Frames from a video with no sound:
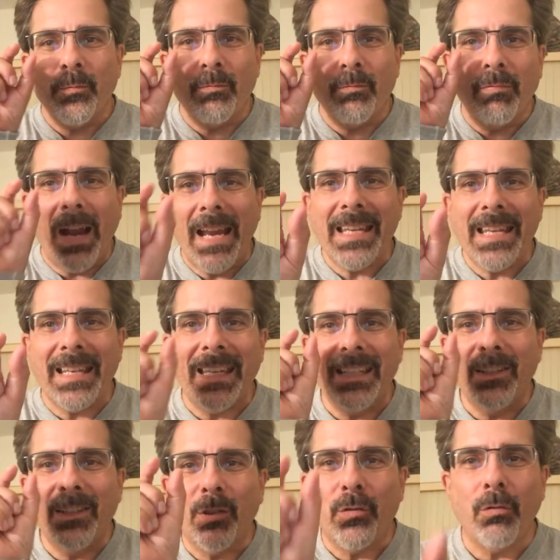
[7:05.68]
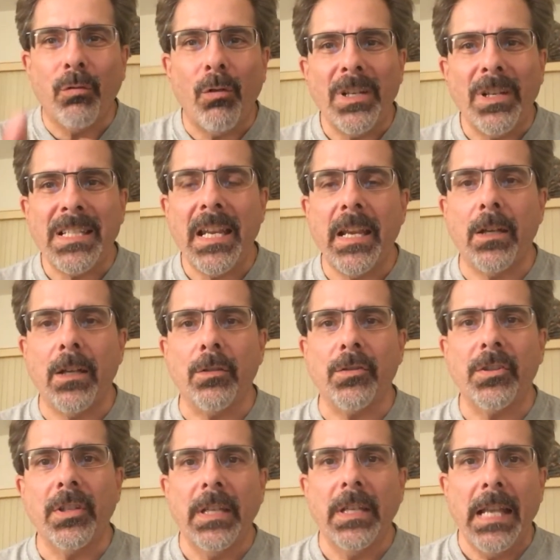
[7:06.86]
right in the
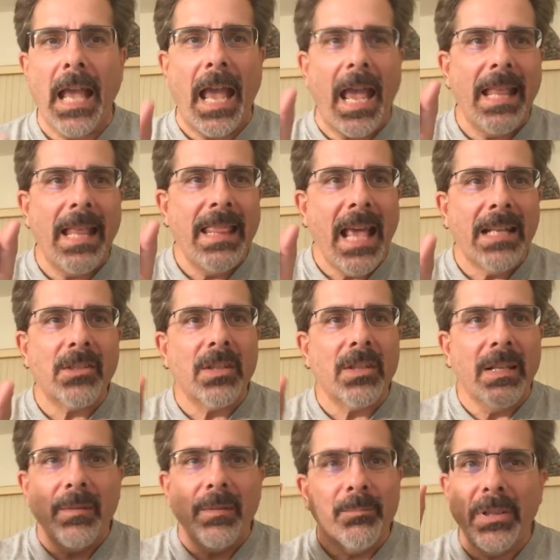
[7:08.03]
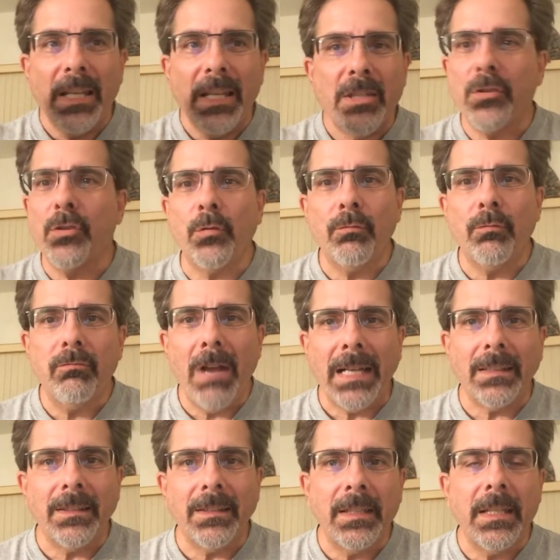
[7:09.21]
crosshairs, and that plays
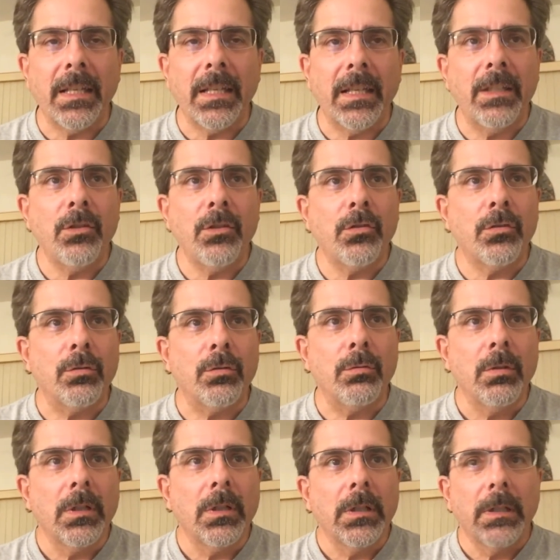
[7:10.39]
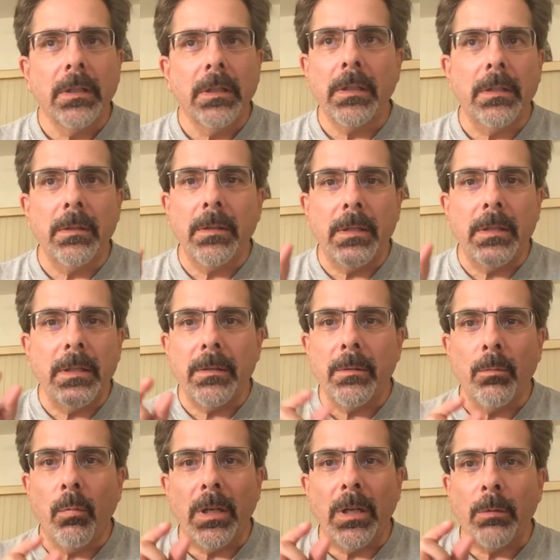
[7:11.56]
directly into
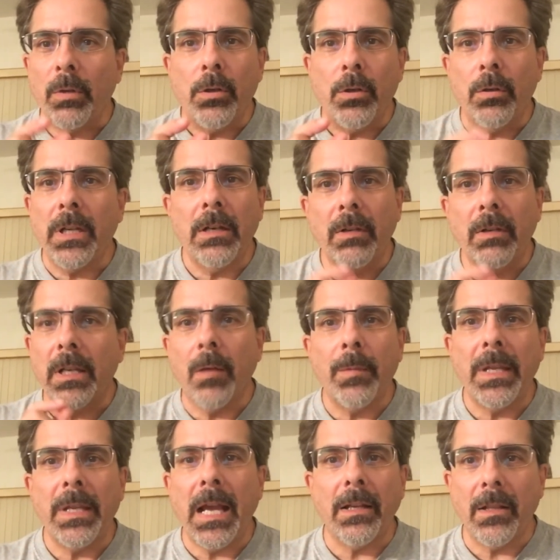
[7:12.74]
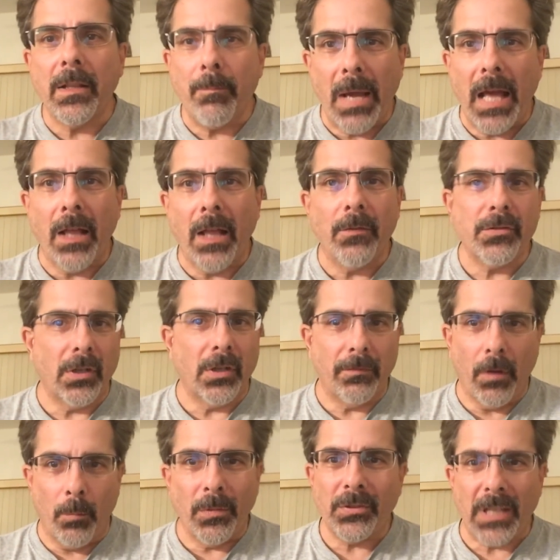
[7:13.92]
what you're hearing coming out of the mouths of
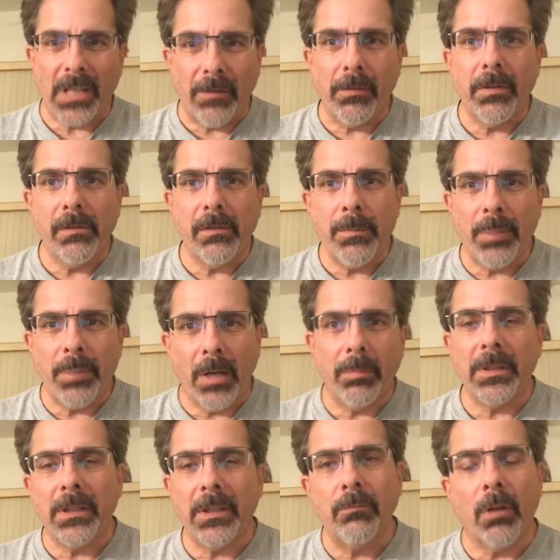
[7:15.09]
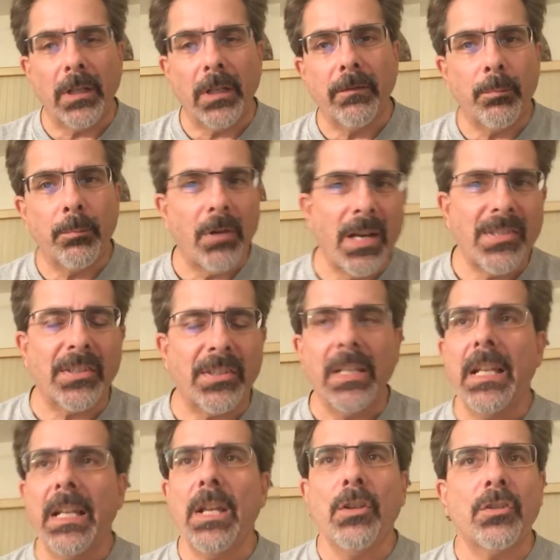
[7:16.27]
almost every Republican running for president.
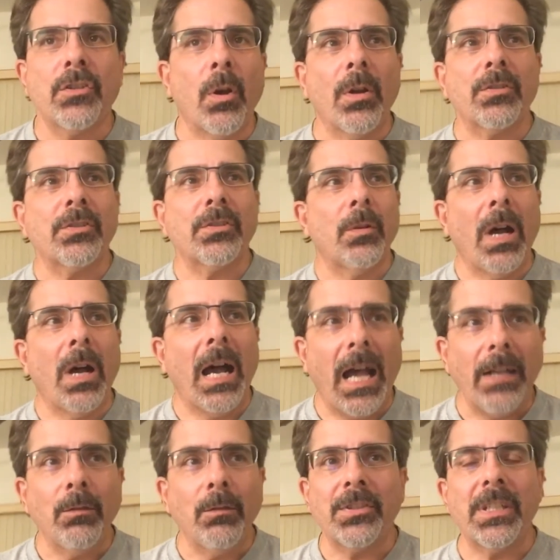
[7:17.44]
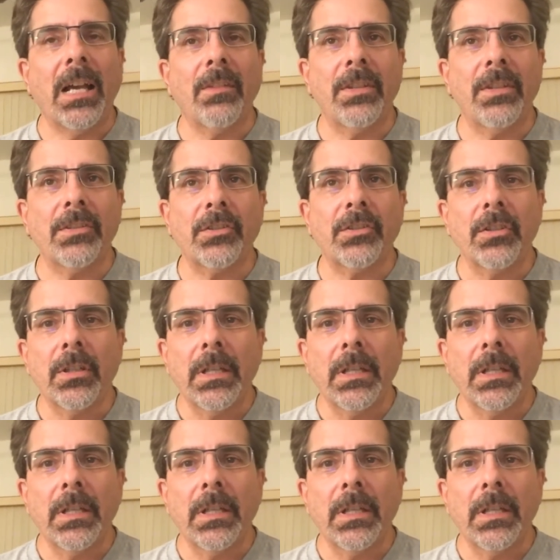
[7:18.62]
So I don't see how this